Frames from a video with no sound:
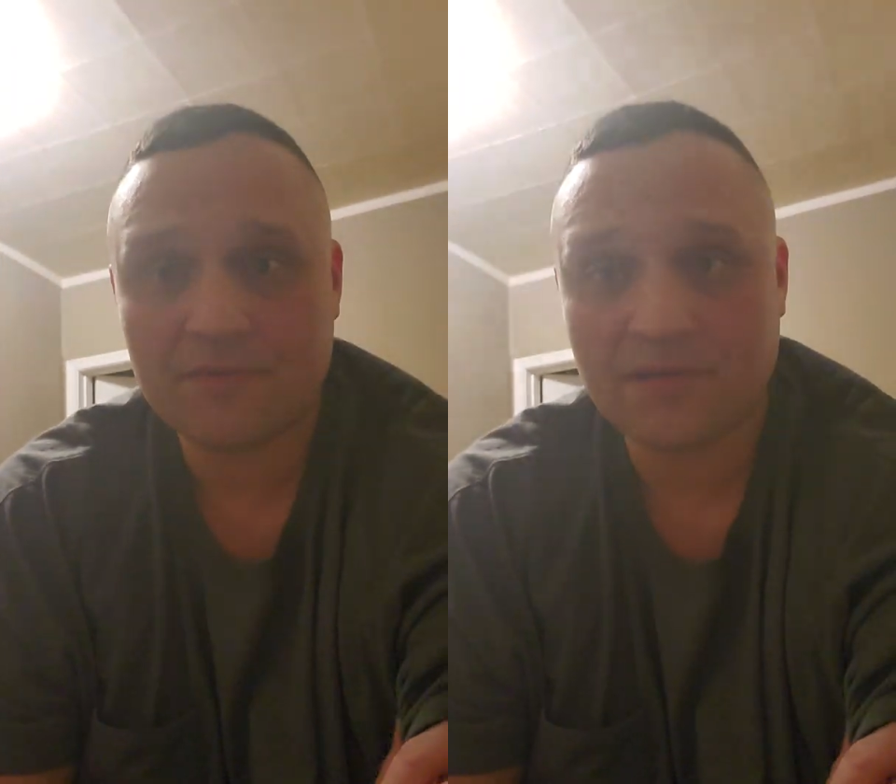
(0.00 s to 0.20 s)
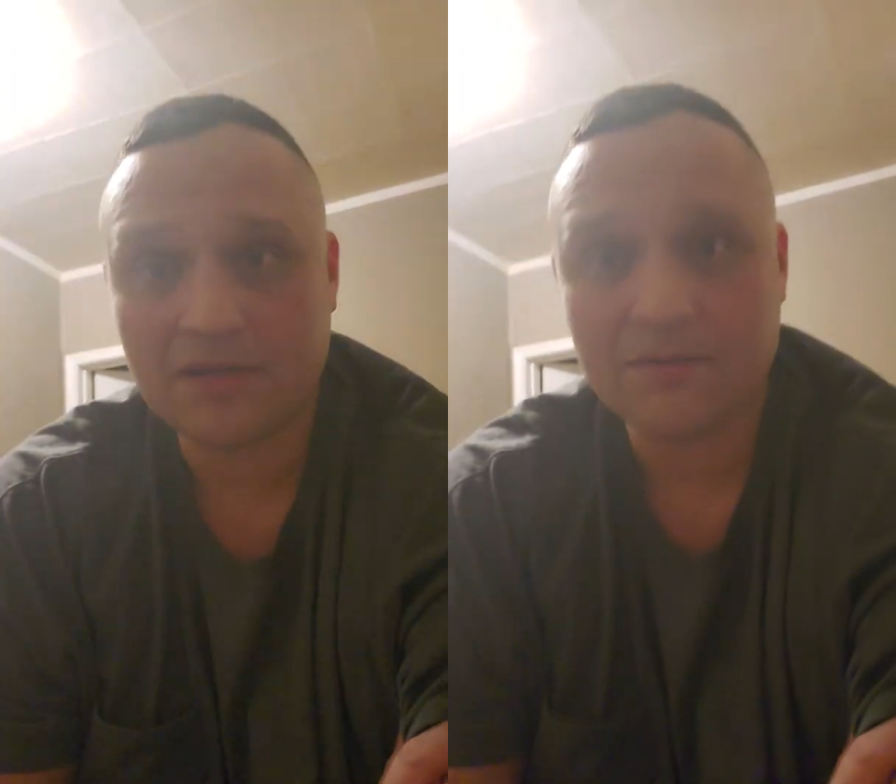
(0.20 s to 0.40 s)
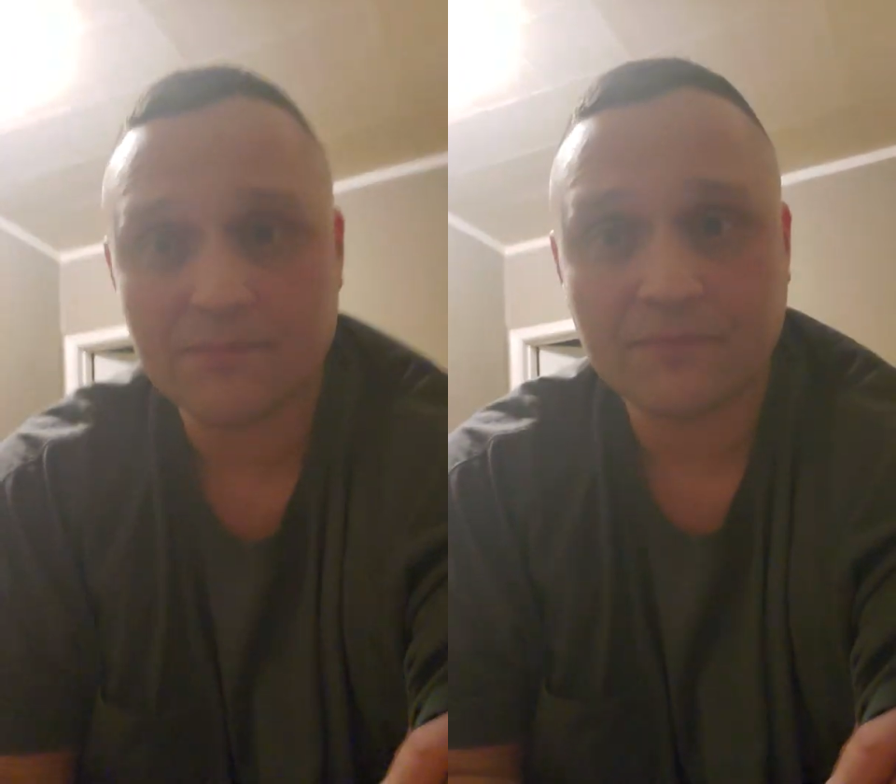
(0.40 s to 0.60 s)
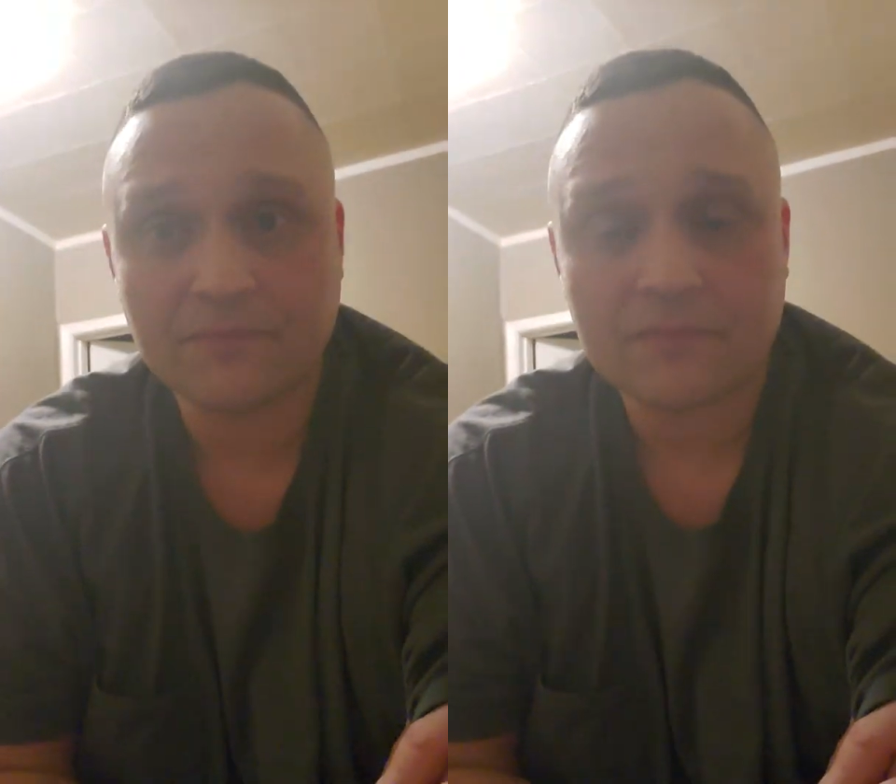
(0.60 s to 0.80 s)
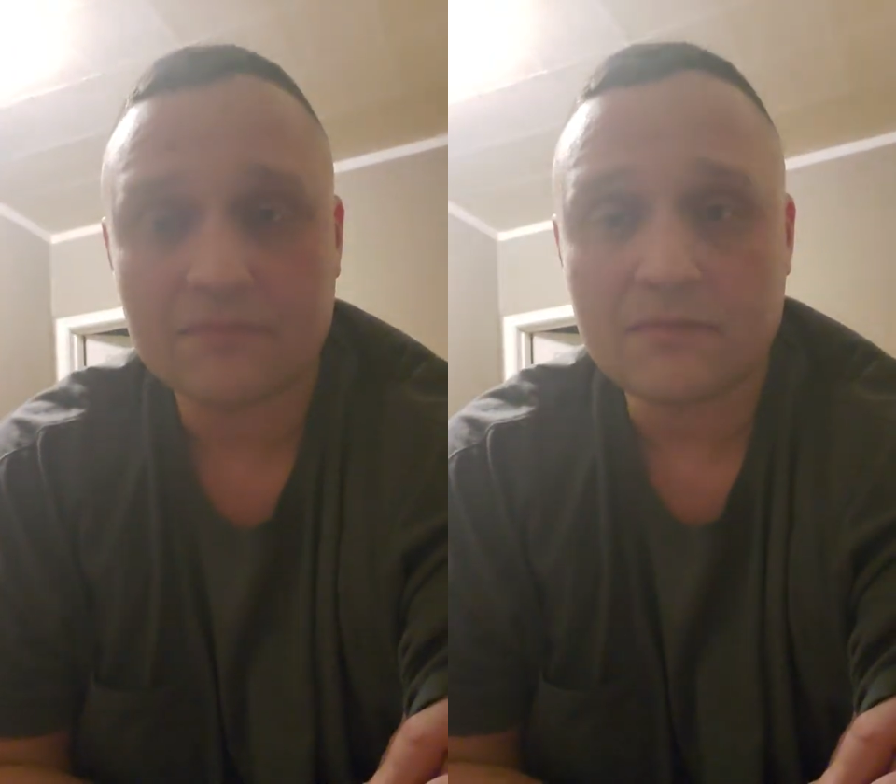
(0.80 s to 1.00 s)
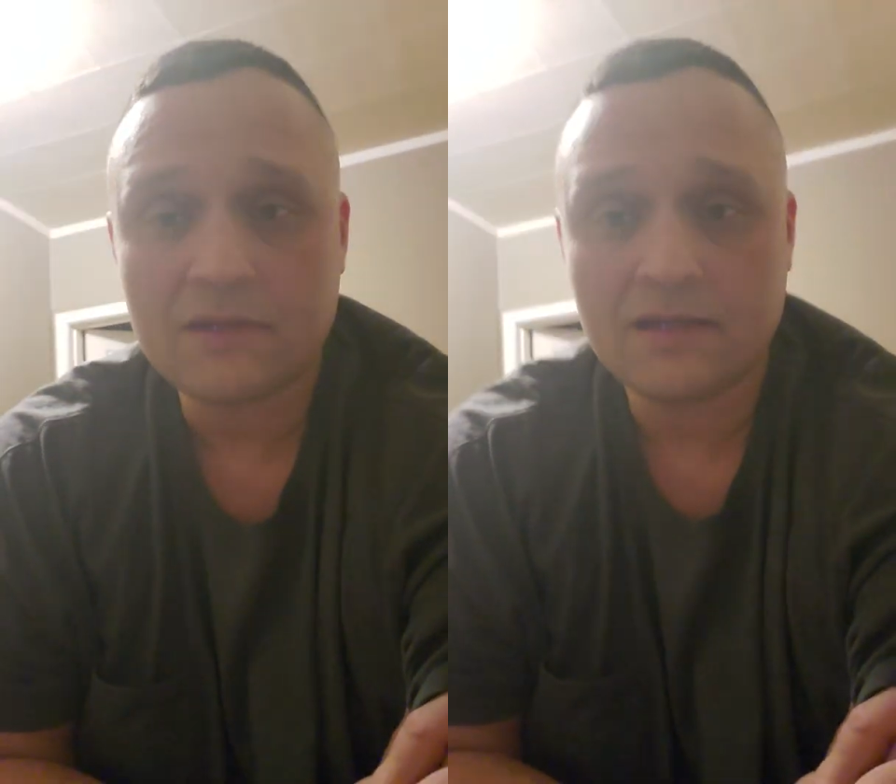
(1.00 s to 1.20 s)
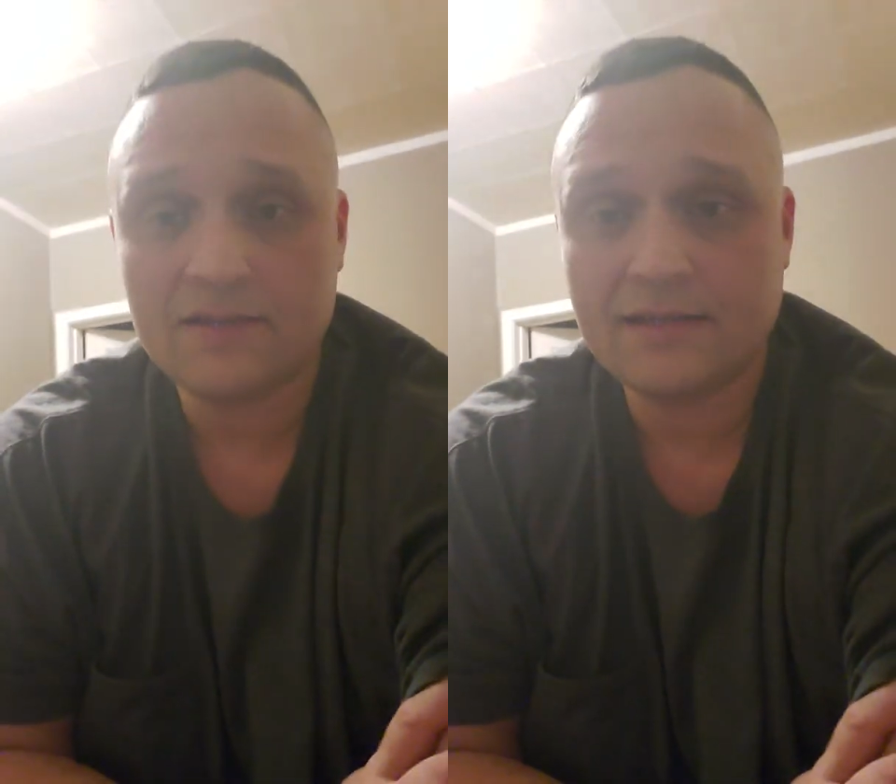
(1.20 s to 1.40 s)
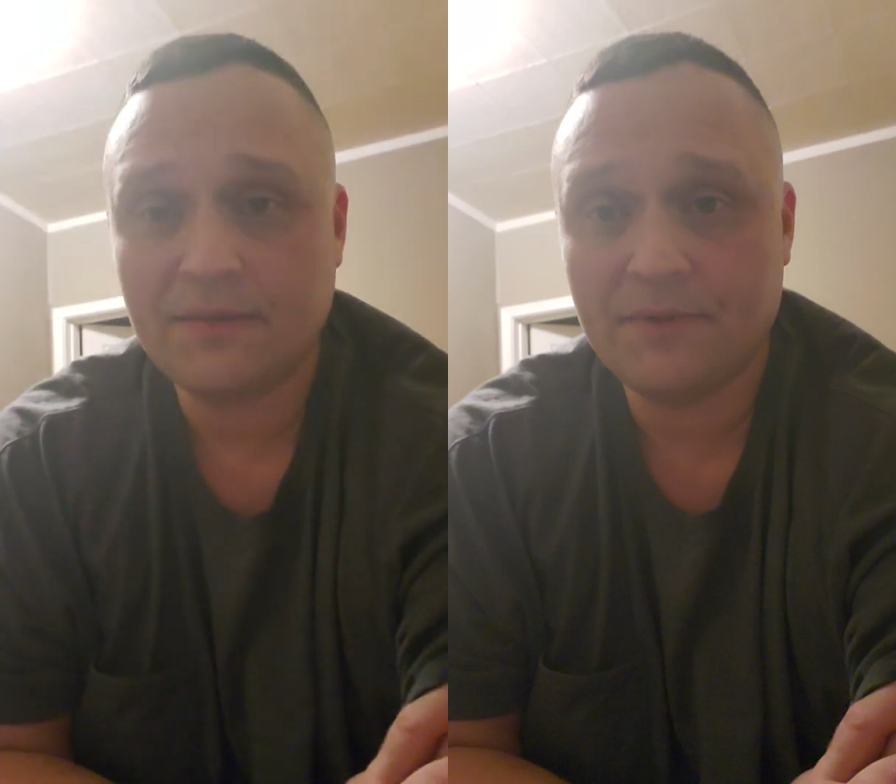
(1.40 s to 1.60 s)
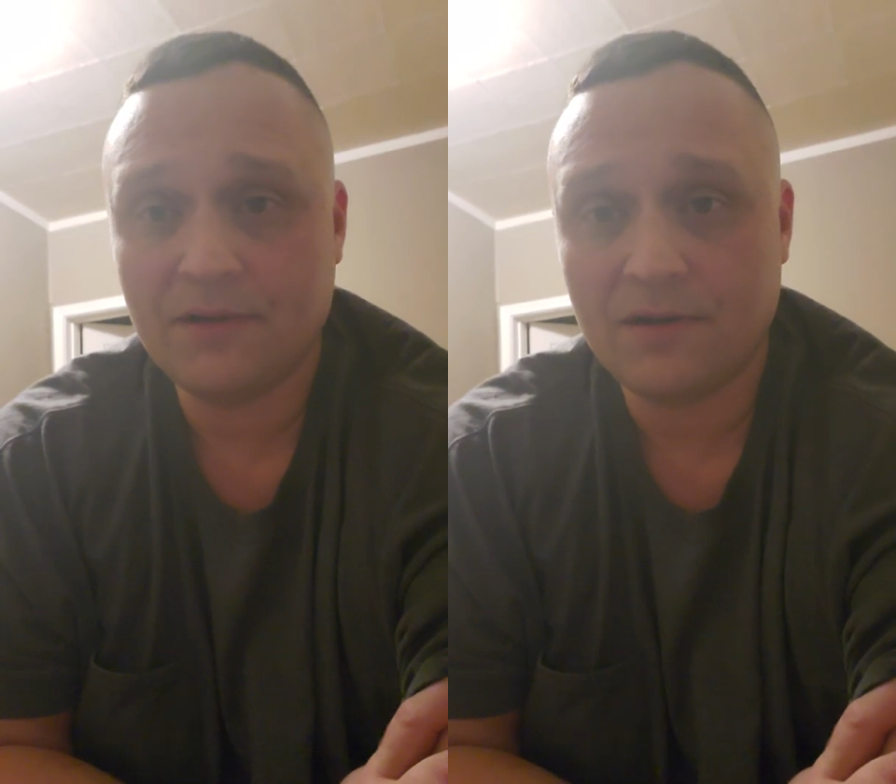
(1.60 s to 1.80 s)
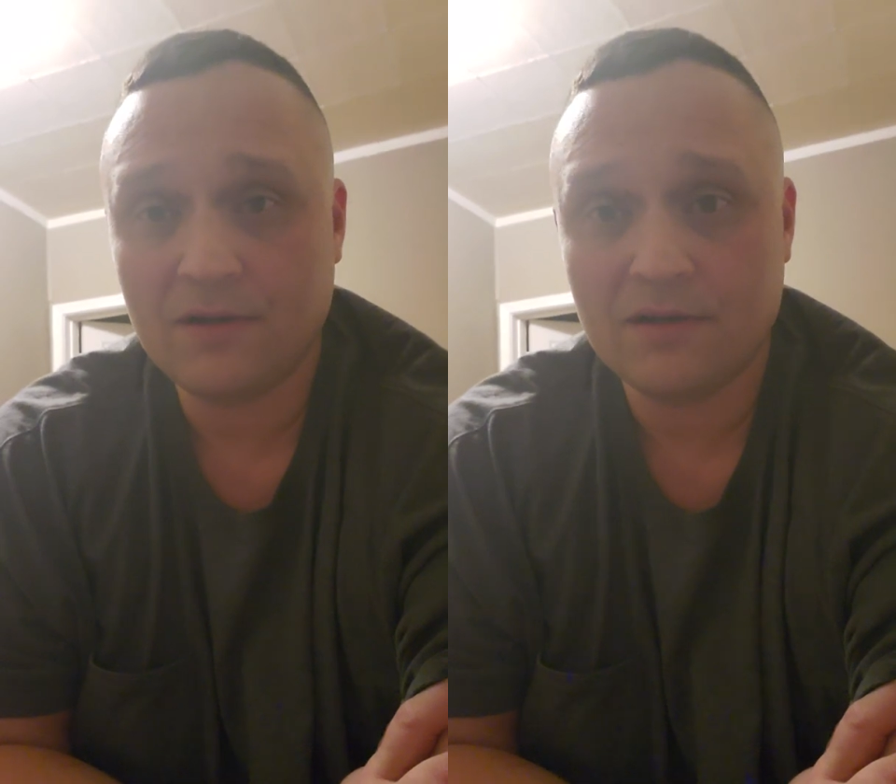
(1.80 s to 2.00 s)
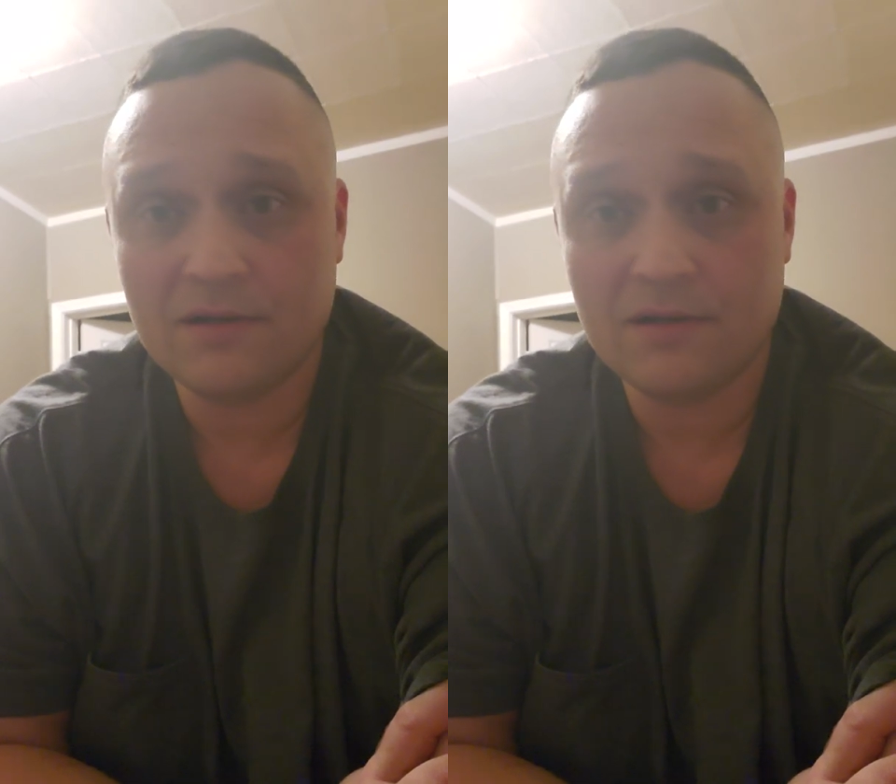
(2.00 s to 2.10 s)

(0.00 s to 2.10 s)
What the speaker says: Okay, be hard.